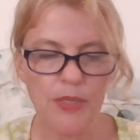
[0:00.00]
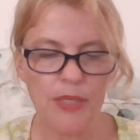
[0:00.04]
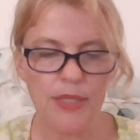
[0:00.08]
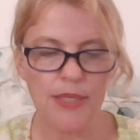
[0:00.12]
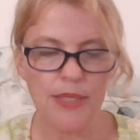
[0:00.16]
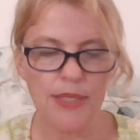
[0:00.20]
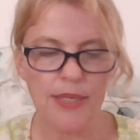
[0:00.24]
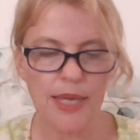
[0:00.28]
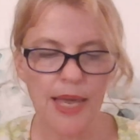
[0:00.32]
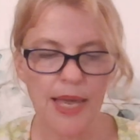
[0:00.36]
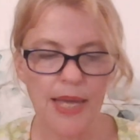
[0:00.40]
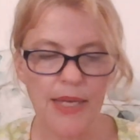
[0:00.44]
to
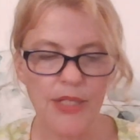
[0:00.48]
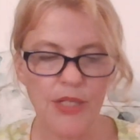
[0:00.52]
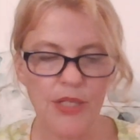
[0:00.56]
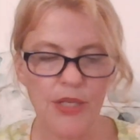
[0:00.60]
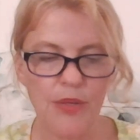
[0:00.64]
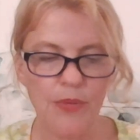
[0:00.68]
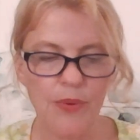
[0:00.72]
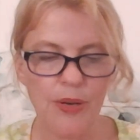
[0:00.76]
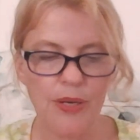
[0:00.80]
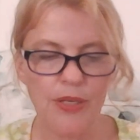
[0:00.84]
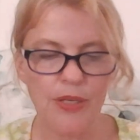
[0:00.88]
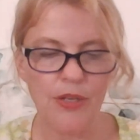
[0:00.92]
say," she
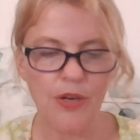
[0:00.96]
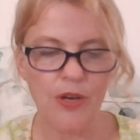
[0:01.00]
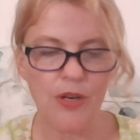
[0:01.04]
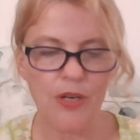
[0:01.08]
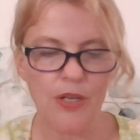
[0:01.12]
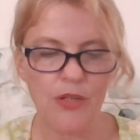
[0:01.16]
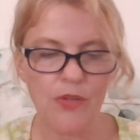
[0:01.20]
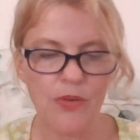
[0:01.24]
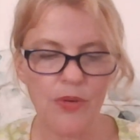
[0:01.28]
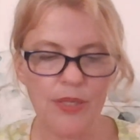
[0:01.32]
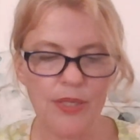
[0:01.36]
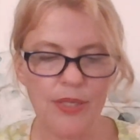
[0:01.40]
went on,
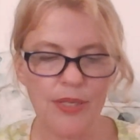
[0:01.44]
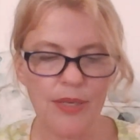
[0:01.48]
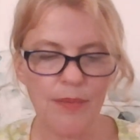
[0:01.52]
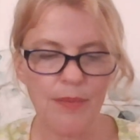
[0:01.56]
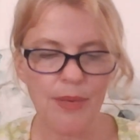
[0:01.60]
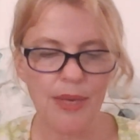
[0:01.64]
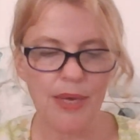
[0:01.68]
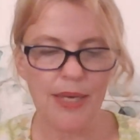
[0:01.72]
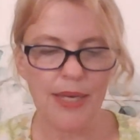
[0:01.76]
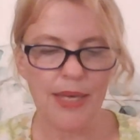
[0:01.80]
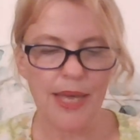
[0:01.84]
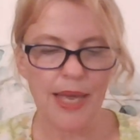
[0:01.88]
addressing
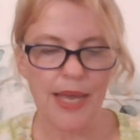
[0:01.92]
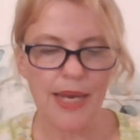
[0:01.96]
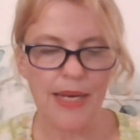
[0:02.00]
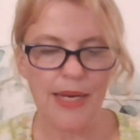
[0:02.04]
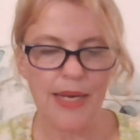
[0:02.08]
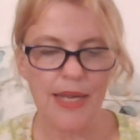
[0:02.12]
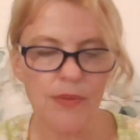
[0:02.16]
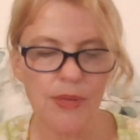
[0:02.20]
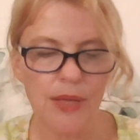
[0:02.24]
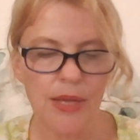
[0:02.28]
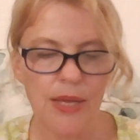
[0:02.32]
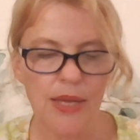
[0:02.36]
me
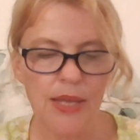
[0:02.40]
again,